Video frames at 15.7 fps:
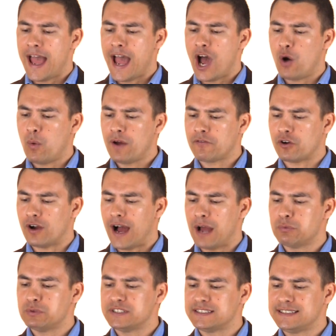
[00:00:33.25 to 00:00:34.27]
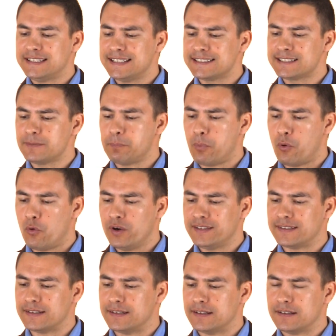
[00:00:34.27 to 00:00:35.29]
However, I was
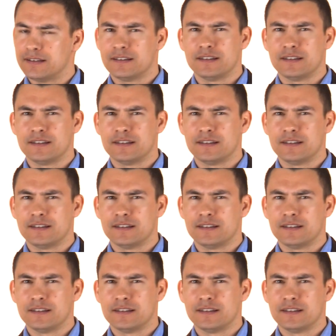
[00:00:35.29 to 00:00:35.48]
disappointed